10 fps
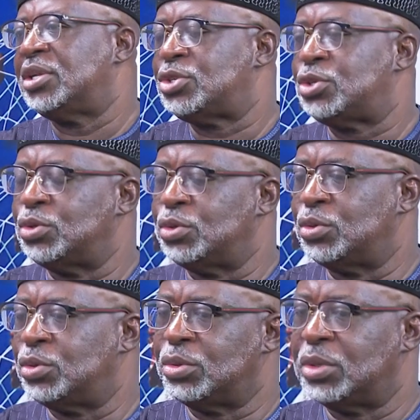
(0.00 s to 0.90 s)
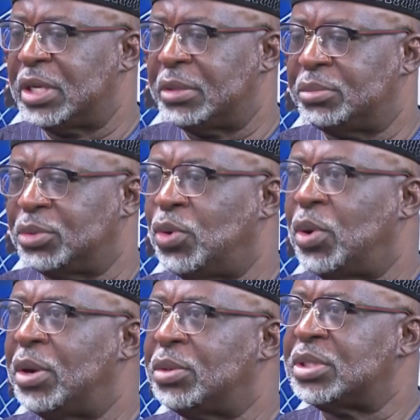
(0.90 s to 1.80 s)
to go
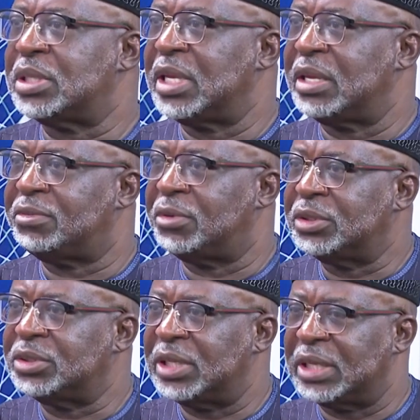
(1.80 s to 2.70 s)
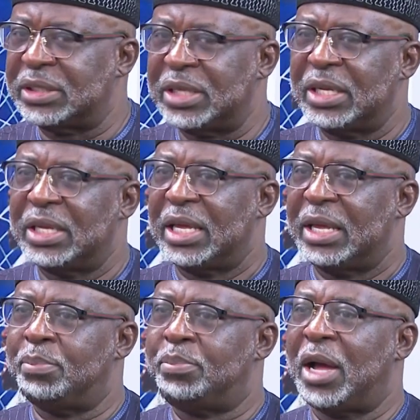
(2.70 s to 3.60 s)
out and get funds and
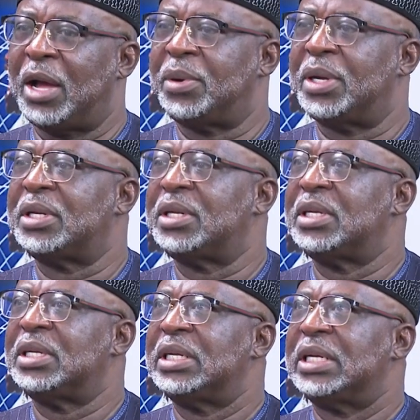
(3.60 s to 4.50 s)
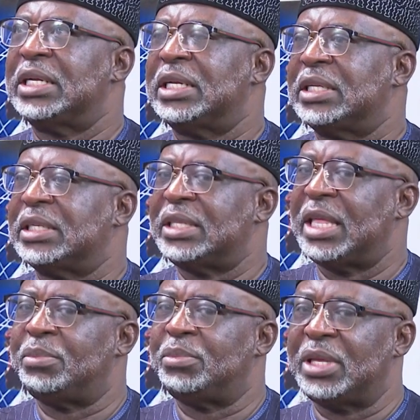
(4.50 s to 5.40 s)
empower
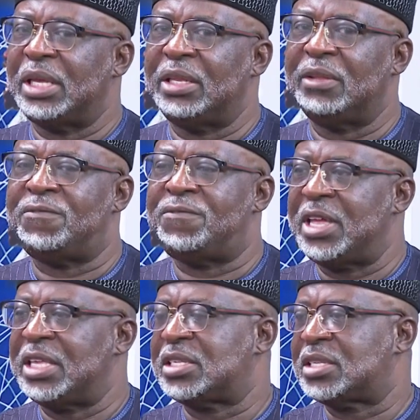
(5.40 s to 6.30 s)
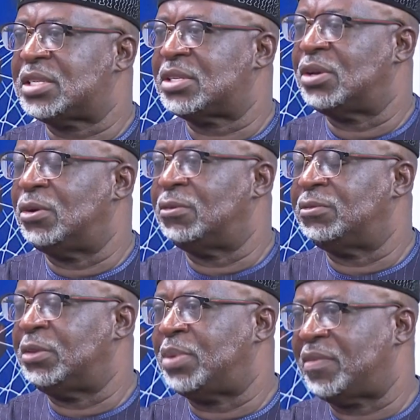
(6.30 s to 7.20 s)
them in the face of
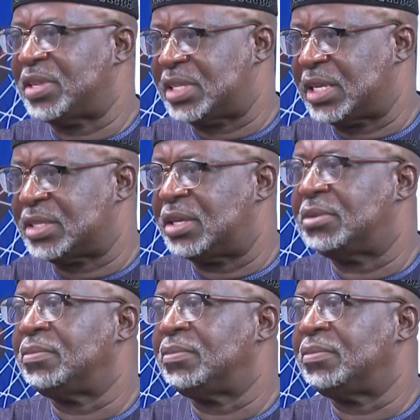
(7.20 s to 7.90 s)
the private sector.